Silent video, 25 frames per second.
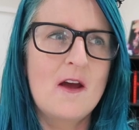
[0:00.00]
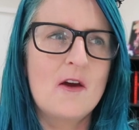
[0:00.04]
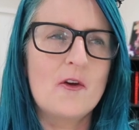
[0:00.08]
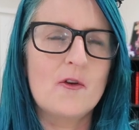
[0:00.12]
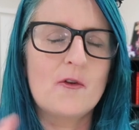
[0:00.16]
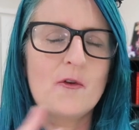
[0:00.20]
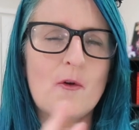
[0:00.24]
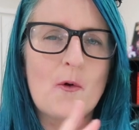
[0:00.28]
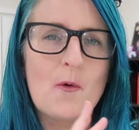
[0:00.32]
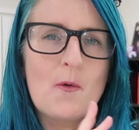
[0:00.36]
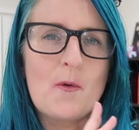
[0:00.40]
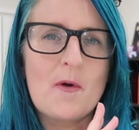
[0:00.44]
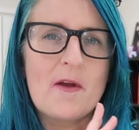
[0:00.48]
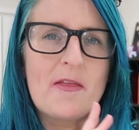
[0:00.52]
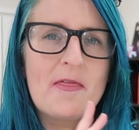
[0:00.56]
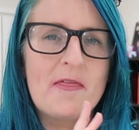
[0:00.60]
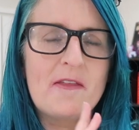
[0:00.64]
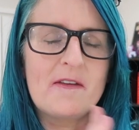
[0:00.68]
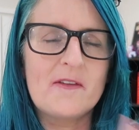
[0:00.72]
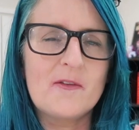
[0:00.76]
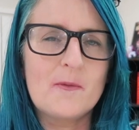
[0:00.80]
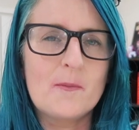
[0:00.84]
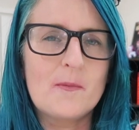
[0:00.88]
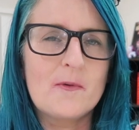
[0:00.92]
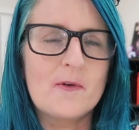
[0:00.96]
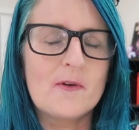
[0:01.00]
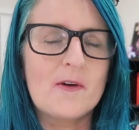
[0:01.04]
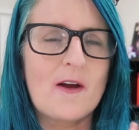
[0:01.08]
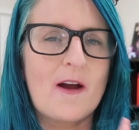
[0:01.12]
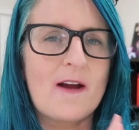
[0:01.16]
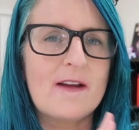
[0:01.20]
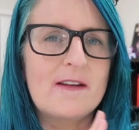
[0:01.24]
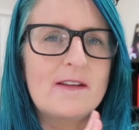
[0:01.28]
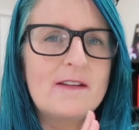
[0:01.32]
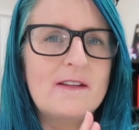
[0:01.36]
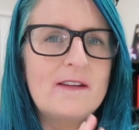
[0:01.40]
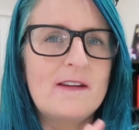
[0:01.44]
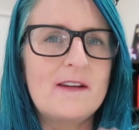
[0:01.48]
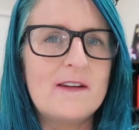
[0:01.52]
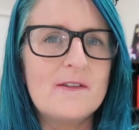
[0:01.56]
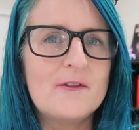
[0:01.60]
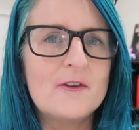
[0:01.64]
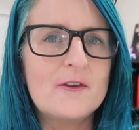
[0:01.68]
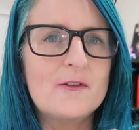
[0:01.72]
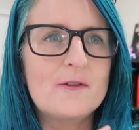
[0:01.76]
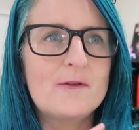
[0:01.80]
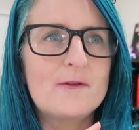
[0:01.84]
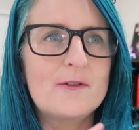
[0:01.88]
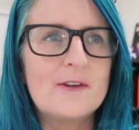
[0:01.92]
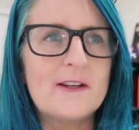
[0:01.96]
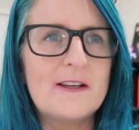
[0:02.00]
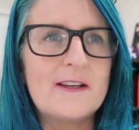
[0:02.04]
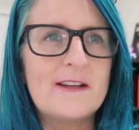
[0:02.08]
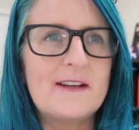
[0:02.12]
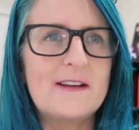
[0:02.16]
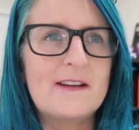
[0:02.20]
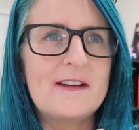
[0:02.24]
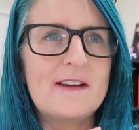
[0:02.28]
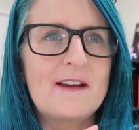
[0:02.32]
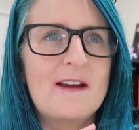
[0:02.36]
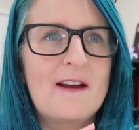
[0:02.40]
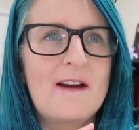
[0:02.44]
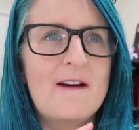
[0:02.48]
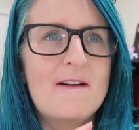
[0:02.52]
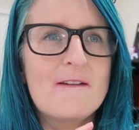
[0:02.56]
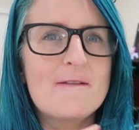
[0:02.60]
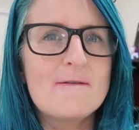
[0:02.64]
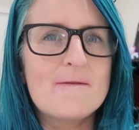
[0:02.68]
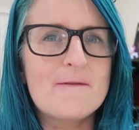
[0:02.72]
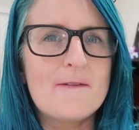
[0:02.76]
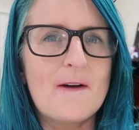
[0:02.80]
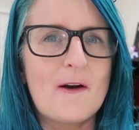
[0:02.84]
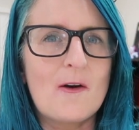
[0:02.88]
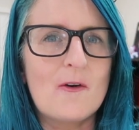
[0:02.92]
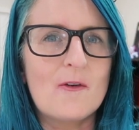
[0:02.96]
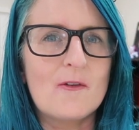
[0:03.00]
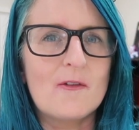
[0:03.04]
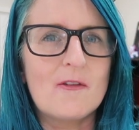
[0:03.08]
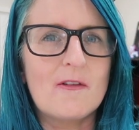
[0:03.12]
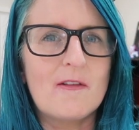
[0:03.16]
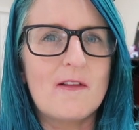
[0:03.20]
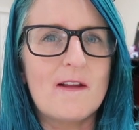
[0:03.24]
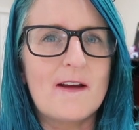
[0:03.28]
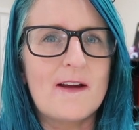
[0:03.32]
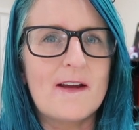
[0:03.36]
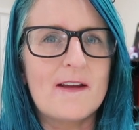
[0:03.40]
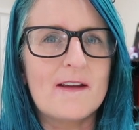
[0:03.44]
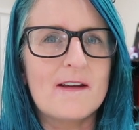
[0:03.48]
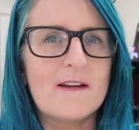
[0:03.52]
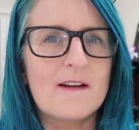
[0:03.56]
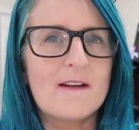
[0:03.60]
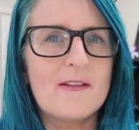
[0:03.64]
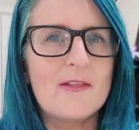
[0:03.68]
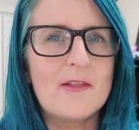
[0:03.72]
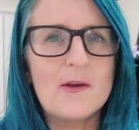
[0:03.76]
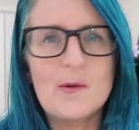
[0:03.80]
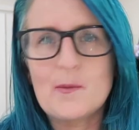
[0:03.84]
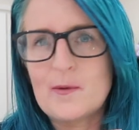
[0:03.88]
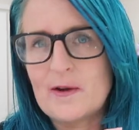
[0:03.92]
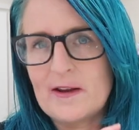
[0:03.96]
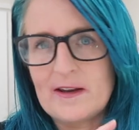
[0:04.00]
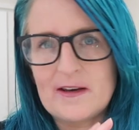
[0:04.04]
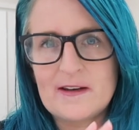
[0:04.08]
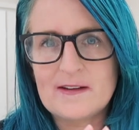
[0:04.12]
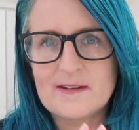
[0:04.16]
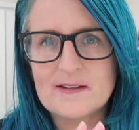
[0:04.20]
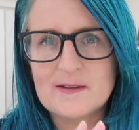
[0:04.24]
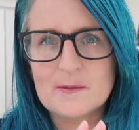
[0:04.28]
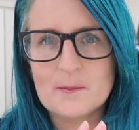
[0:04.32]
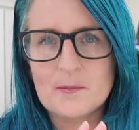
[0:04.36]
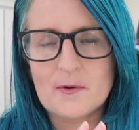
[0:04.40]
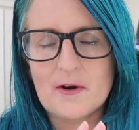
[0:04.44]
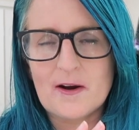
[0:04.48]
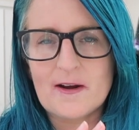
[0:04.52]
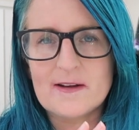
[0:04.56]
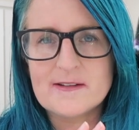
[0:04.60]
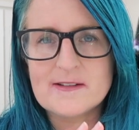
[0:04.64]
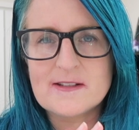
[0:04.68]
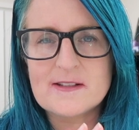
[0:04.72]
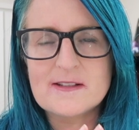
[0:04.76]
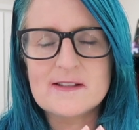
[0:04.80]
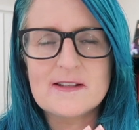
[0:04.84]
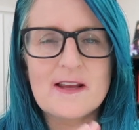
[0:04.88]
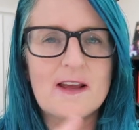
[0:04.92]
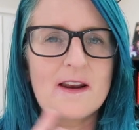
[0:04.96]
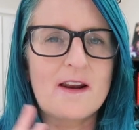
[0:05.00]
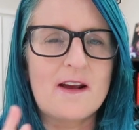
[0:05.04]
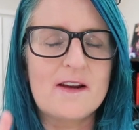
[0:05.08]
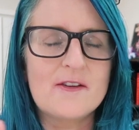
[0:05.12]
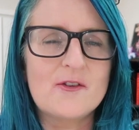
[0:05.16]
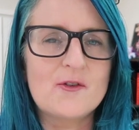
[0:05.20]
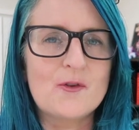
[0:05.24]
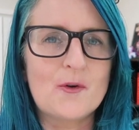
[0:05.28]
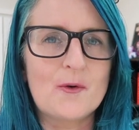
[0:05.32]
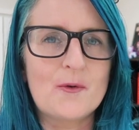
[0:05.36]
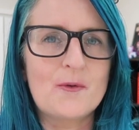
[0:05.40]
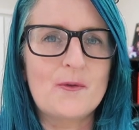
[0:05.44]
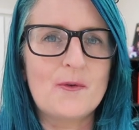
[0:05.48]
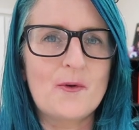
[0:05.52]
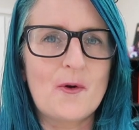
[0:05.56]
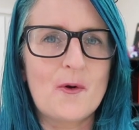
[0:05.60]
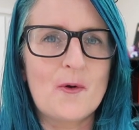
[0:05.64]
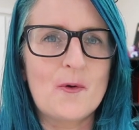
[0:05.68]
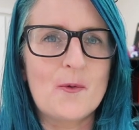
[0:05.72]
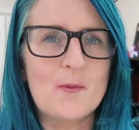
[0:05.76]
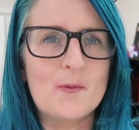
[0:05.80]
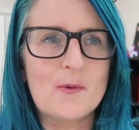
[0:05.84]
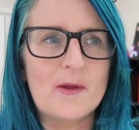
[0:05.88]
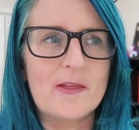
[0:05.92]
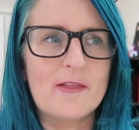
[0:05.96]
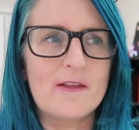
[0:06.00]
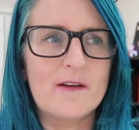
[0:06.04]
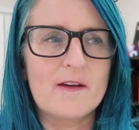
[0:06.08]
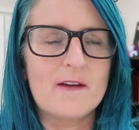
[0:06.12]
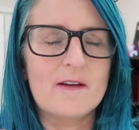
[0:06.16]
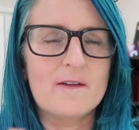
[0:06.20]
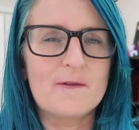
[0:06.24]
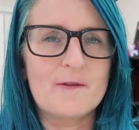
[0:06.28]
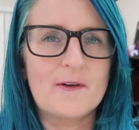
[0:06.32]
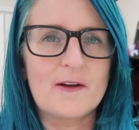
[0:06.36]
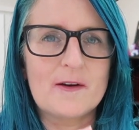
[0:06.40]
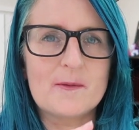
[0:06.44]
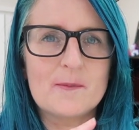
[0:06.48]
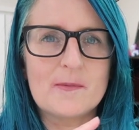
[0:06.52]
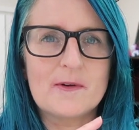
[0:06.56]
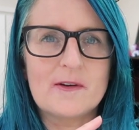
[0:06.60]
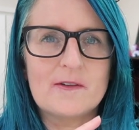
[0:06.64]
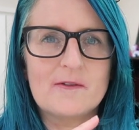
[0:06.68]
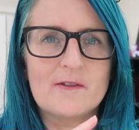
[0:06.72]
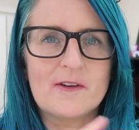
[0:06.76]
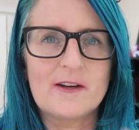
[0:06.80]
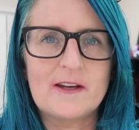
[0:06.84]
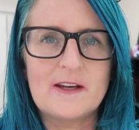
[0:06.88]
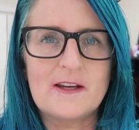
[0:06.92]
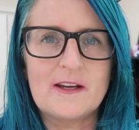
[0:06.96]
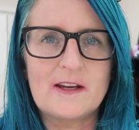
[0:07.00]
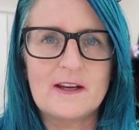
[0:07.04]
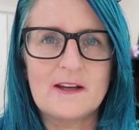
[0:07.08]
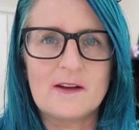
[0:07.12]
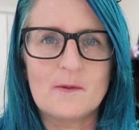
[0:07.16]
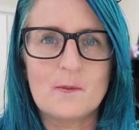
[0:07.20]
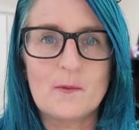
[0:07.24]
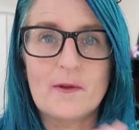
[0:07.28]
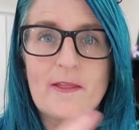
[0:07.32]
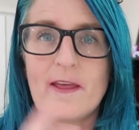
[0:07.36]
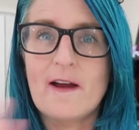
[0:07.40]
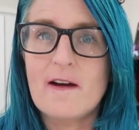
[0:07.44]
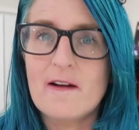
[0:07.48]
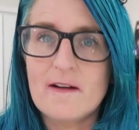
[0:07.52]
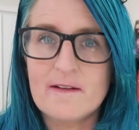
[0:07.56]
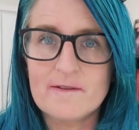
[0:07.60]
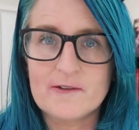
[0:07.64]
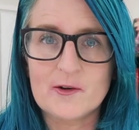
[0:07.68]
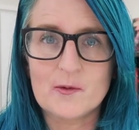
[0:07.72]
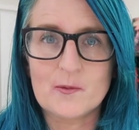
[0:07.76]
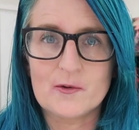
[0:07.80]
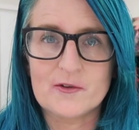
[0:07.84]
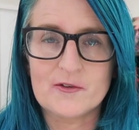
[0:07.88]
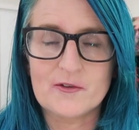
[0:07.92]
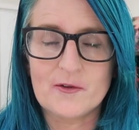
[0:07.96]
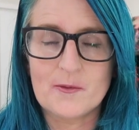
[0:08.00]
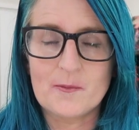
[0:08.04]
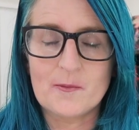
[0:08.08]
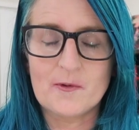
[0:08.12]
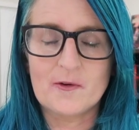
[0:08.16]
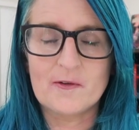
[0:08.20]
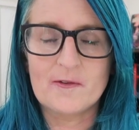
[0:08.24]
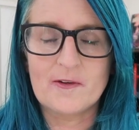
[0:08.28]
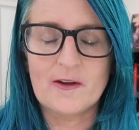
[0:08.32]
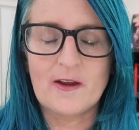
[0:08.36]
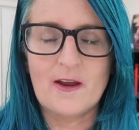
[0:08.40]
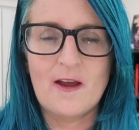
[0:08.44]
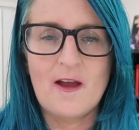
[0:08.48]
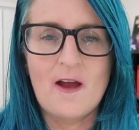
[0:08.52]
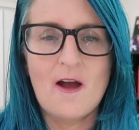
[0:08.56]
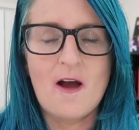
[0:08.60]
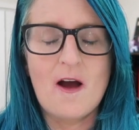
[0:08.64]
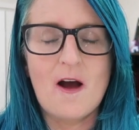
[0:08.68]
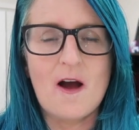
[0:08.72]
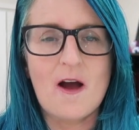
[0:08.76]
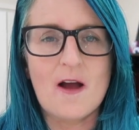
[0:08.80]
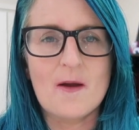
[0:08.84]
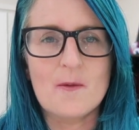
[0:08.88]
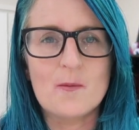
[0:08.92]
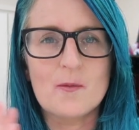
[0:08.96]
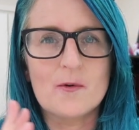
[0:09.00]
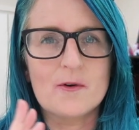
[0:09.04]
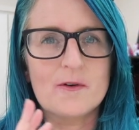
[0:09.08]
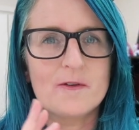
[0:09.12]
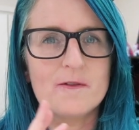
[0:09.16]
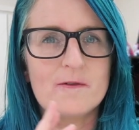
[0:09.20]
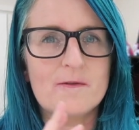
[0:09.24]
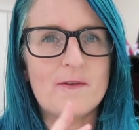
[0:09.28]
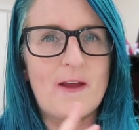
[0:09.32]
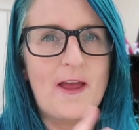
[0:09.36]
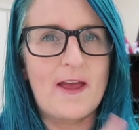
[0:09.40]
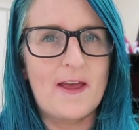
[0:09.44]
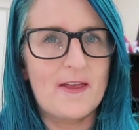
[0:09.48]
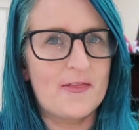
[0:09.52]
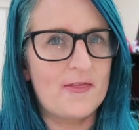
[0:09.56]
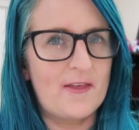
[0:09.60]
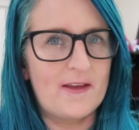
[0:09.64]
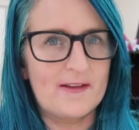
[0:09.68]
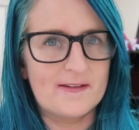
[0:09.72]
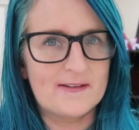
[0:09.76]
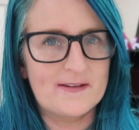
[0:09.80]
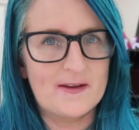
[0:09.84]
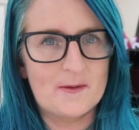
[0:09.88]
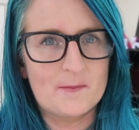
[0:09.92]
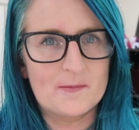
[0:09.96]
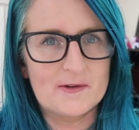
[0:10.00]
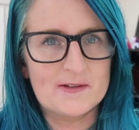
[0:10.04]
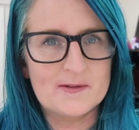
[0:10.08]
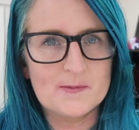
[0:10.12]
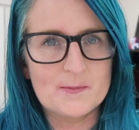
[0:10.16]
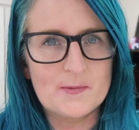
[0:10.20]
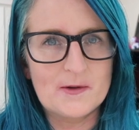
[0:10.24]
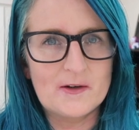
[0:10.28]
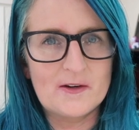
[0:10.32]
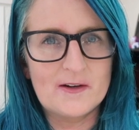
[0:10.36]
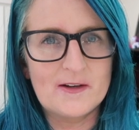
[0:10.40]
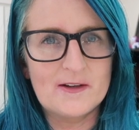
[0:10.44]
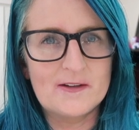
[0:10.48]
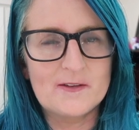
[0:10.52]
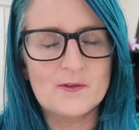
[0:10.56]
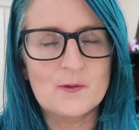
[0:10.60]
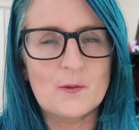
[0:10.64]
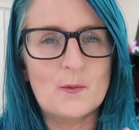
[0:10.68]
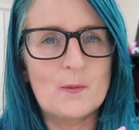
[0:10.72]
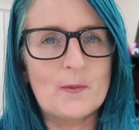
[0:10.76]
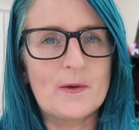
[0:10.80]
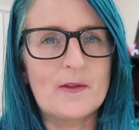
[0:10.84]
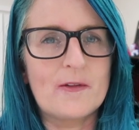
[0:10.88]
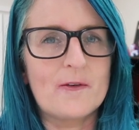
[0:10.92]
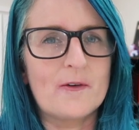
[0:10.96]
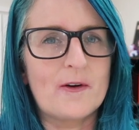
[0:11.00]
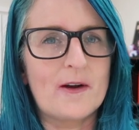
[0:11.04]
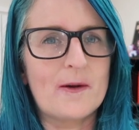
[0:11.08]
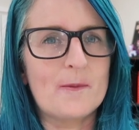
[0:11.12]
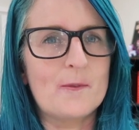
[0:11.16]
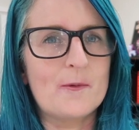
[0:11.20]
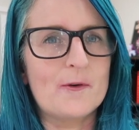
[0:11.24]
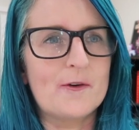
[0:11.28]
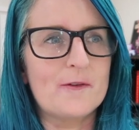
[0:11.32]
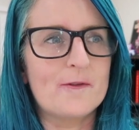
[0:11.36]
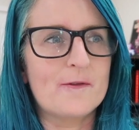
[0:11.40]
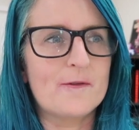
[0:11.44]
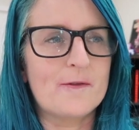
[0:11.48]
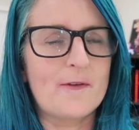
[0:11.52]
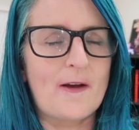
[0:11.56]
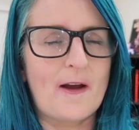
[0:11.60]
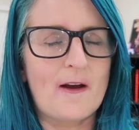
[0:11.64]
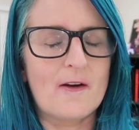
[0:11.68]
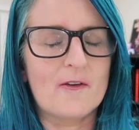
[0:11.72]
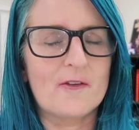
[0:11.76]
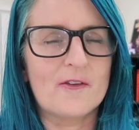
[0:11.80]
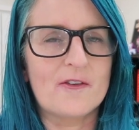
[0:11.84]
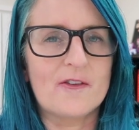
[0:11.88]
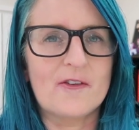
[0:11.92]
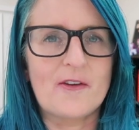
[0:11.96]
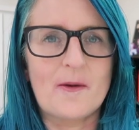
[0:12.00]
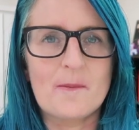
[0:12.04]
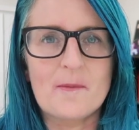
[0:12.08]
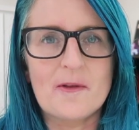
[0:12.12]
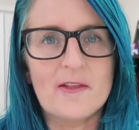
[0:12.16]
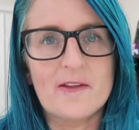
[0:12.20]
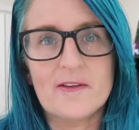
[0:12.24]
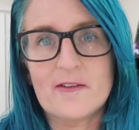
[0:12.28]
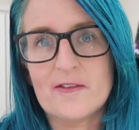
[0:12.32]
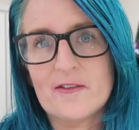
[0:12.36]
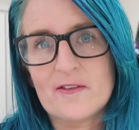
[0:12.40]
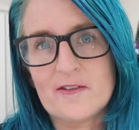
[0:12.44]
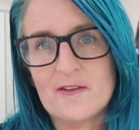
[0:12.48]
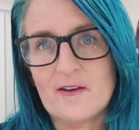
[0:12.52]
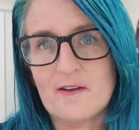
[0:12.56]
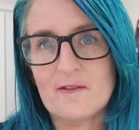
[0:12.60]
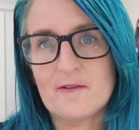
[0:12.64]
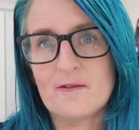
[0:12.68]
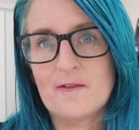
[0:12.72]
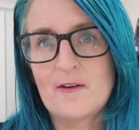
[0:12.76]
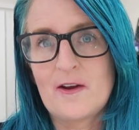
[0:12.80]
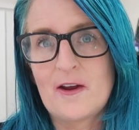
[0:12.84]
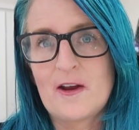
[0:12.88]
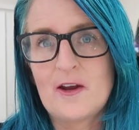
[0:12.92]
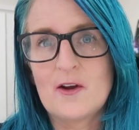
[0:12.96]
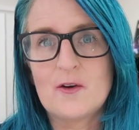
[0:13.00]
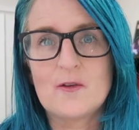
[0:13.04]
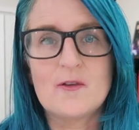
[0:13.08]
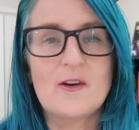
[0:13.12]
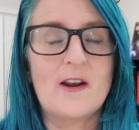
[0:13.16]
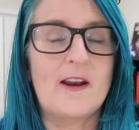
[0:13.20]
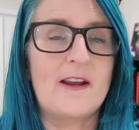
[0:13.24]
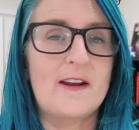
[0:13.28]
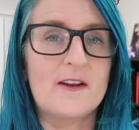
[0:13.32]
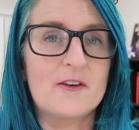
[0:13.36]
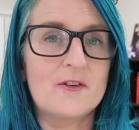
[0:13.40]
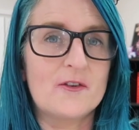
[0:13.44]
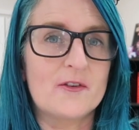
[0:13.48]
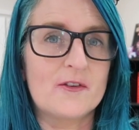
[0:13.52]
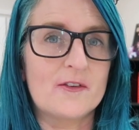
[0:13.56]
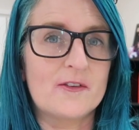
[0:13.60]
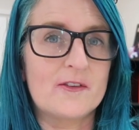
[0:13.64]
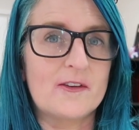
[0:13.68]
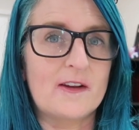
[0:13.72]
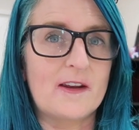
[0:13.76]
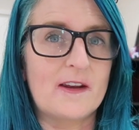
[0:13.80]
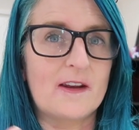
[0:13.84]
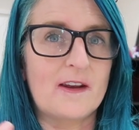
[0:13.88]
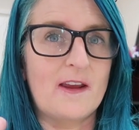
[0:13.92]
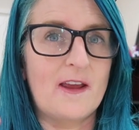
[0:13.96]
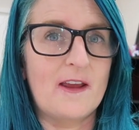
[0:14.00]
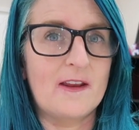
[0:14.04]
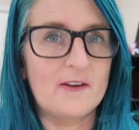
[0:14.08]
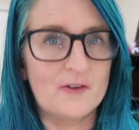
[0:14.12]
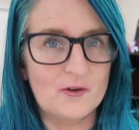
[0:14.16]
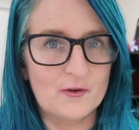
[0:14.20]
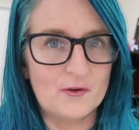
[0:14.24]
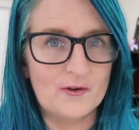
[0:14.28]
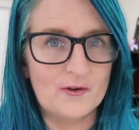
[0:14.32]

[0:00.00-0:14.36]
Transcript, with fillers: So in this book, I never really felt like there were any surprises and I don't know whether if I'd been reading it without having watched the movie I would have had that same experience or whether I would have found some of this stuff really interesting and